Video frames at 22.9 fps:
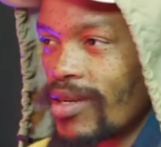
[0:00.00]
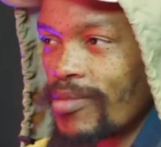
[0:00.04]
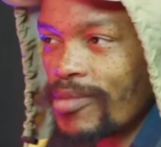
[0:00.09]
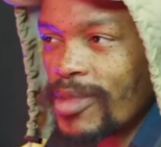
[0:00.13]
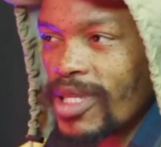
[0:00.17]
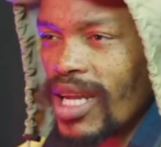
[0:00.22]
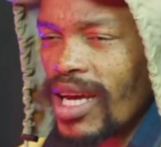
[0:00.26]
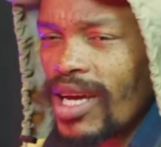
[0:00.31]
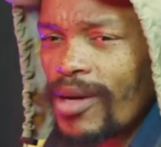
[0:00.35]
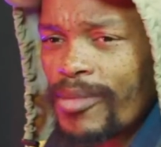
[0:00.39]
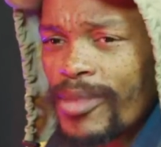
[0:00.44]

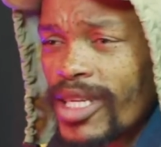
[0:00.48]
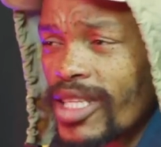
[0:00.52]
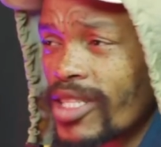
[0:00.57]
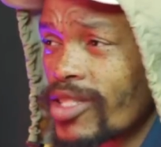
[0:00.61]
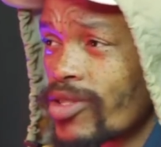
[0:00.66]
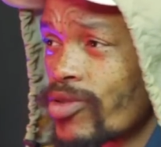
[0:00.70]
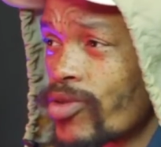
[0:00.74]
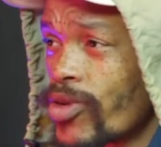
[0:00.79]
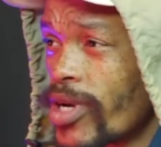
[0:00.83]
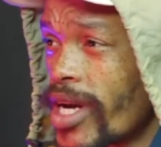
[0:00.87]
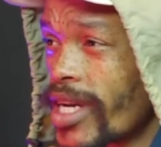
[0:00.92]
I'm
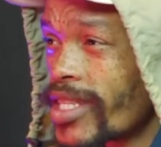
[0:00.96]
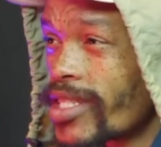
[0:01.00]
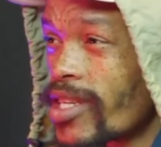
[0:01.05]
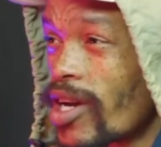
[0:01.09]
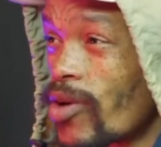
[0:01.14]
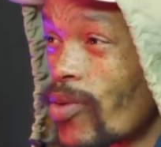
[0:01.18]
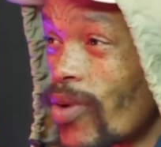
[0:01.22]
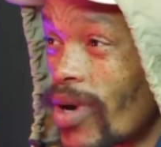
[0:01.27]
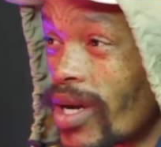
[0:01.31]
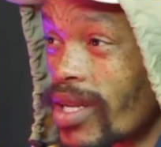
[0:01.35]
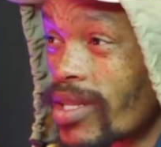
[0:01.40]
Legend at
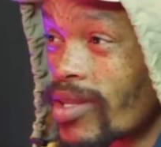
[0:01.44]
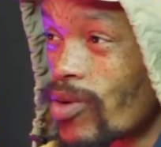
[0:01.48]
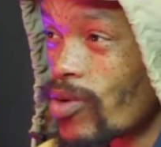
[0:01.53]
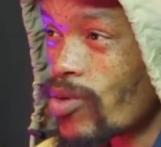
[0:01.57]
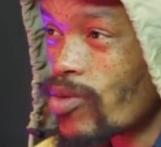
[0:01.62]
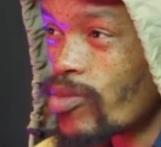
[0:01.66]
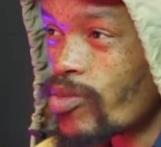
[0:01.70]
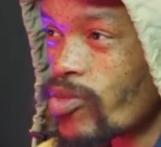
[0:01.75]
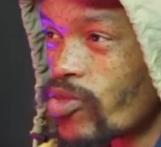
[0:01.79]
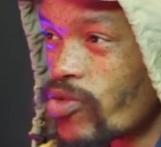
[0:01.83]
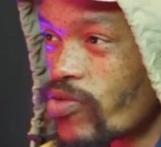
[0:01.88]
Taiwan, the
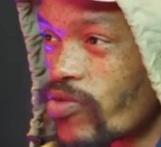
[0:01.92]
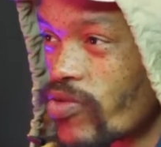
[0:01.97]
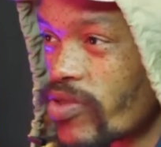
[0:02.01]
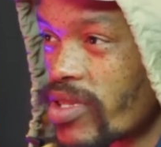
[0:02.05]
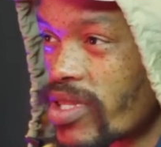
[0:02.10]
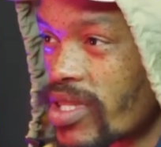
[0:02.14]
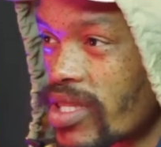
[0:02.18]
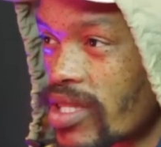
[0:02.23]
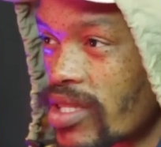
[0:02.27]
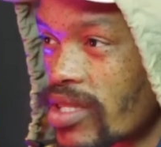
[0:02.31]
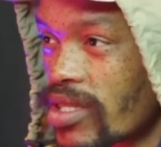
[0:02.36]
whole movie.
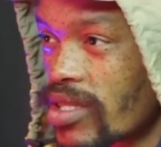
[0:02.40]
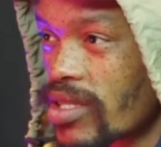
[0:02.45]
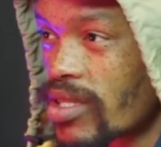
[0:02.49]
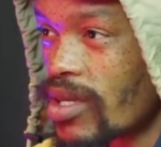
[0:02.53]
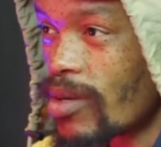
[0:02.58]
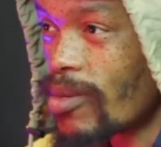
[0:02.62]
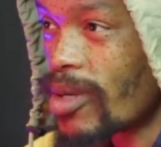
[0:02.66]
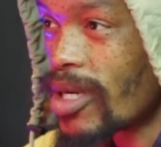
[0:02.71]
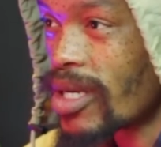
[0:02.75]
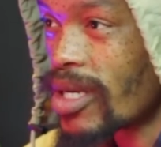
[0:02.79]
Cabang.